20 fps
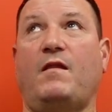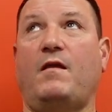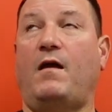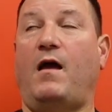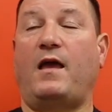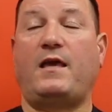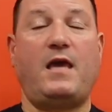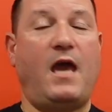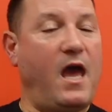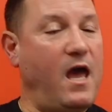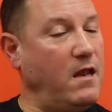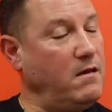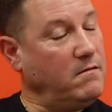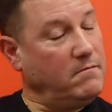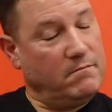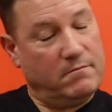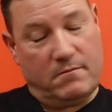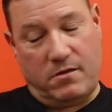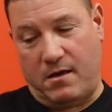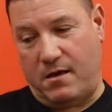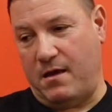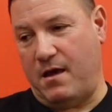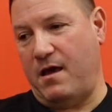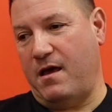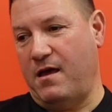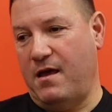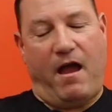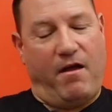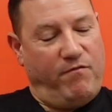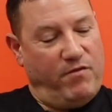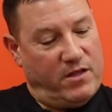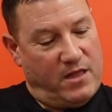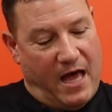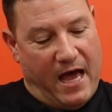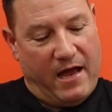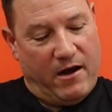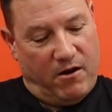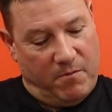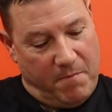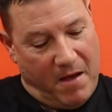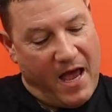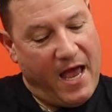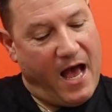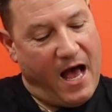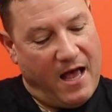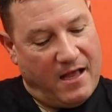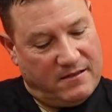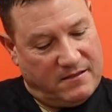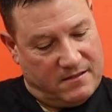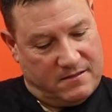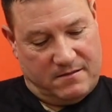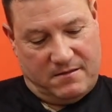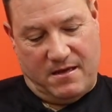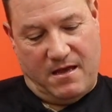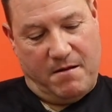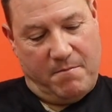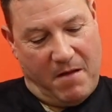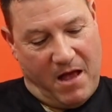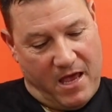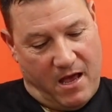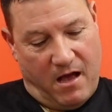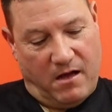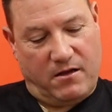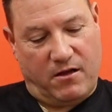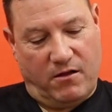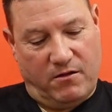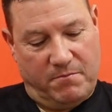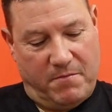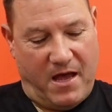I relied on my aunt and my uncle,